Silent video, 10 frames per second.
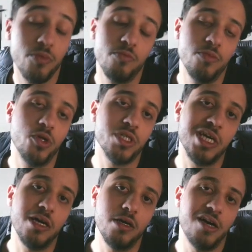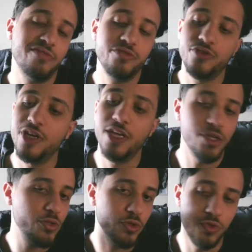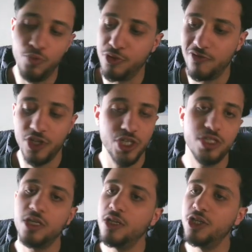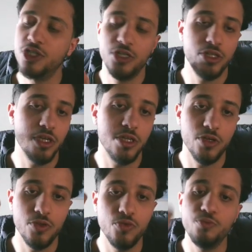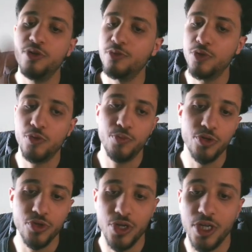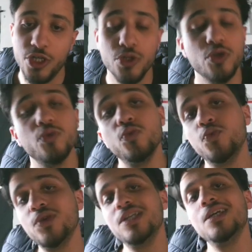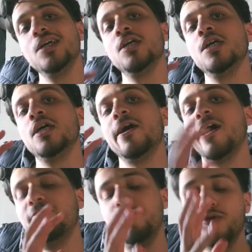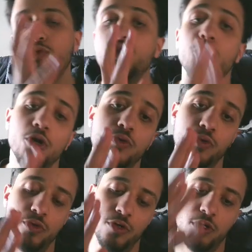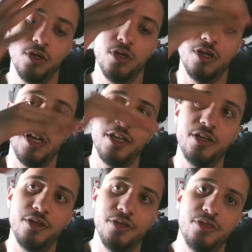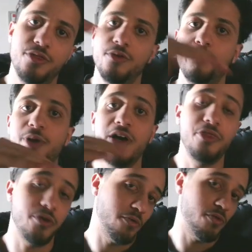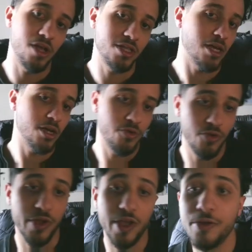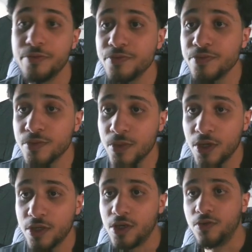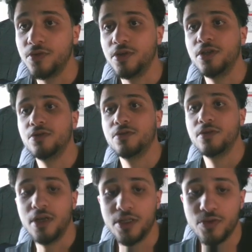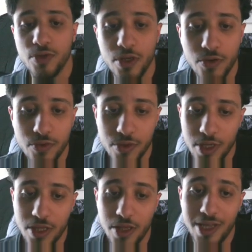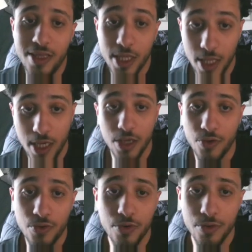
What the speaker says: because after he gonna do privilege escalation, he gonna do peer-to-peer connection. So we have to know like the path of the attacker. Okay, so here, as we know that the attacker